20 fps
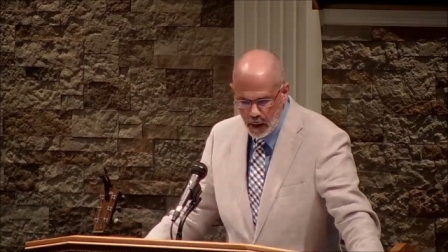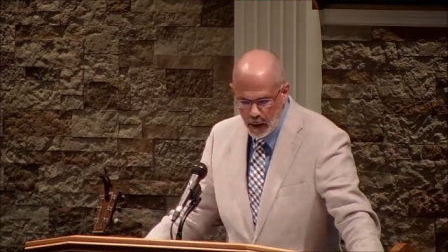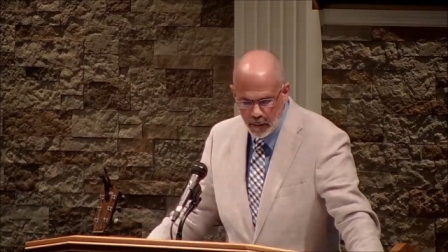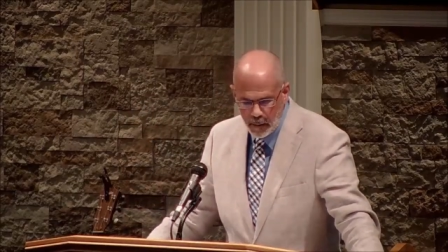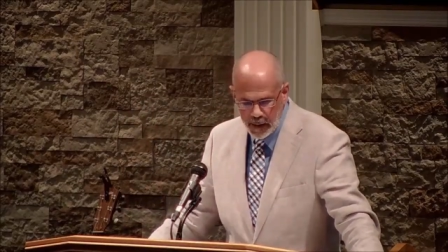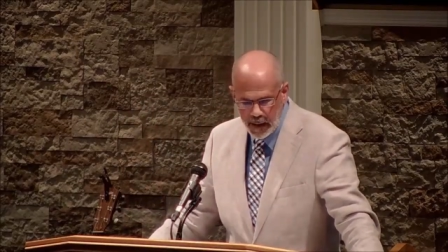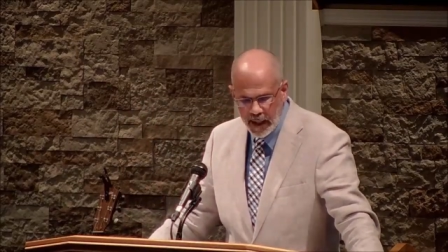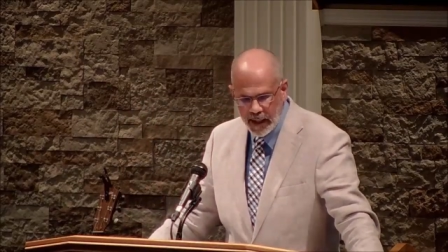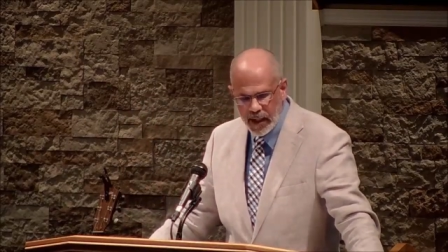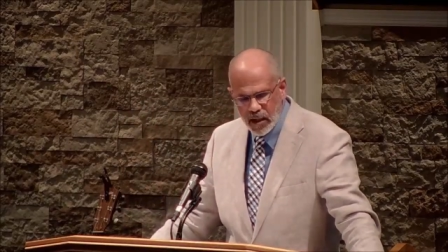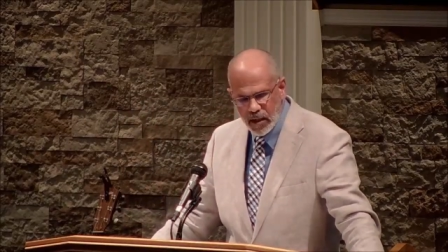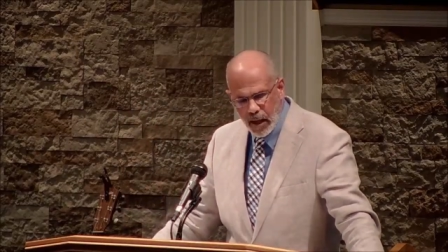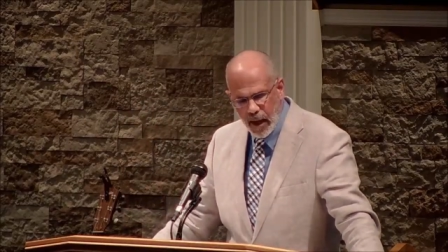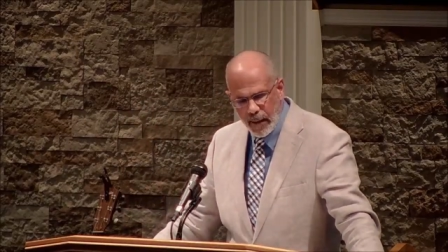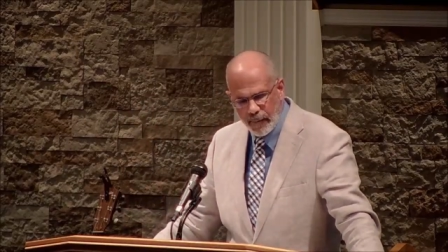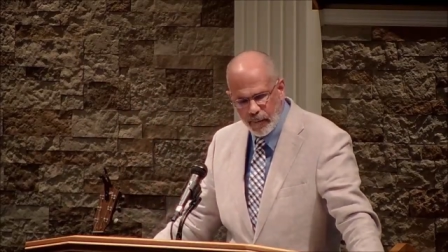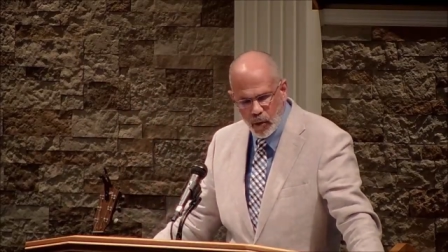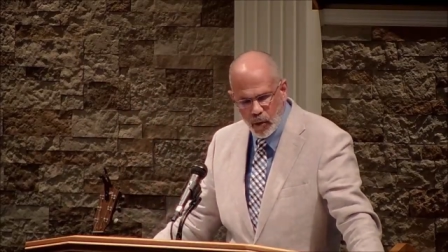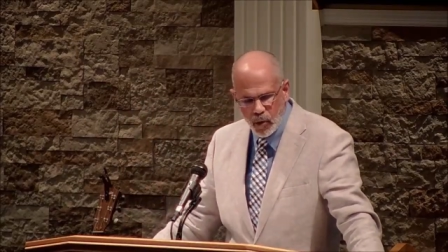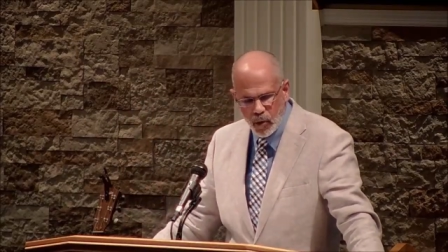But
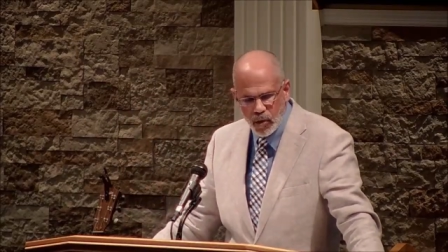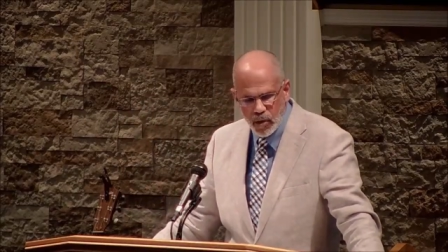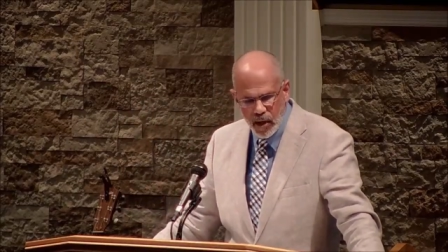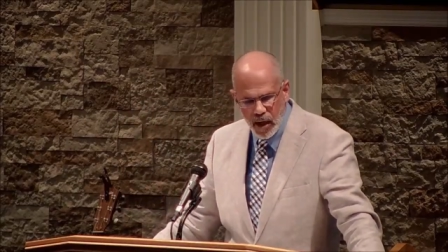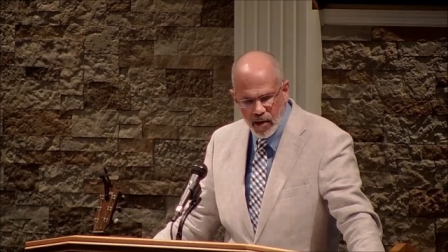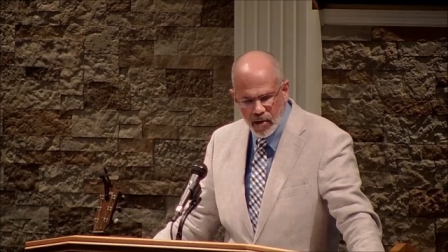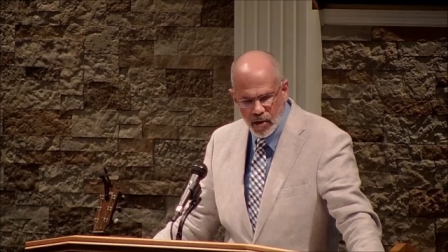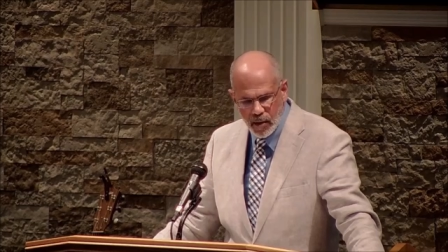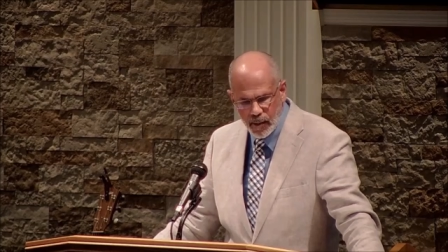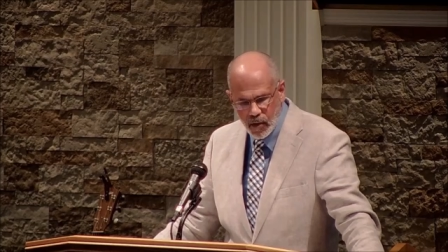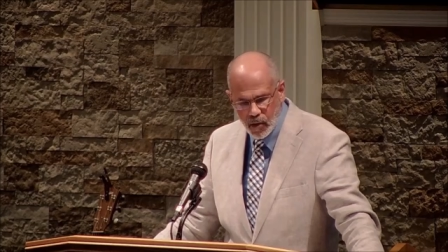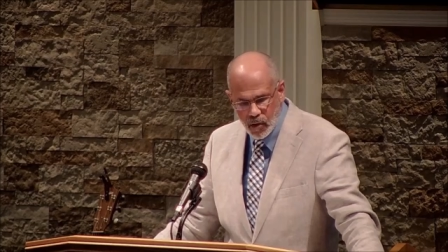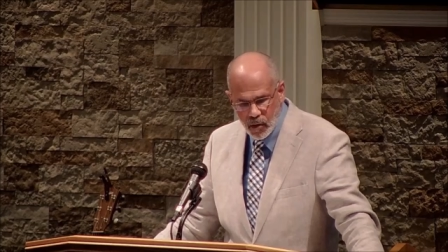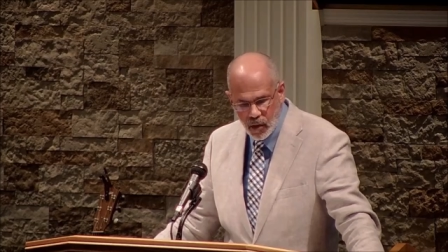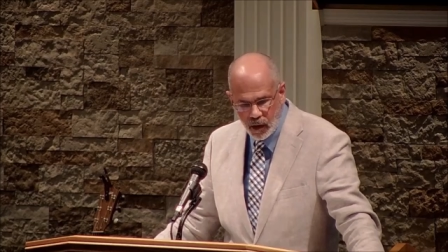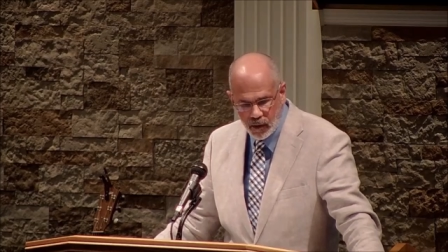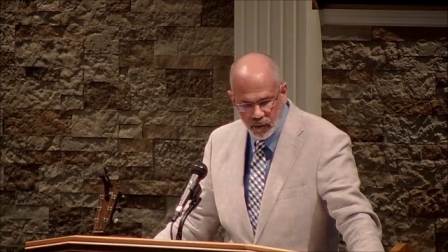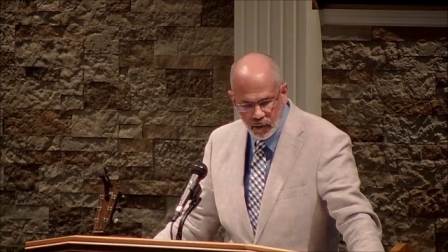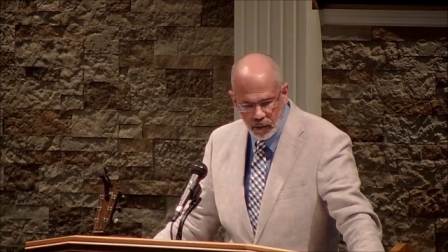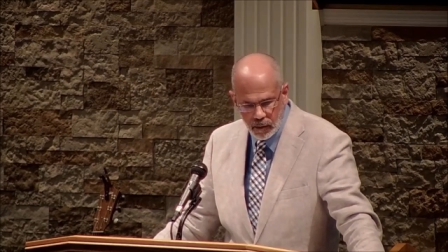anytime the New Testament
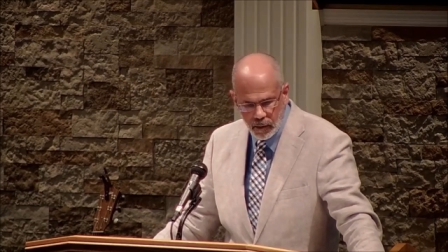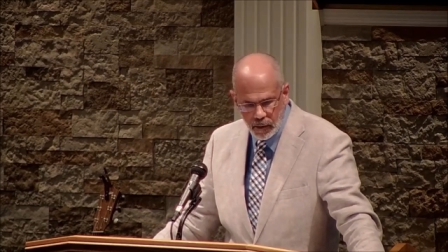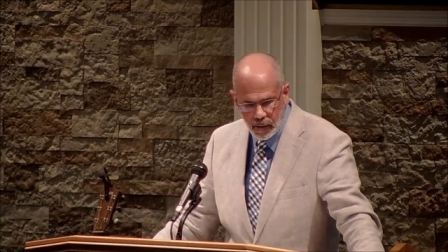talks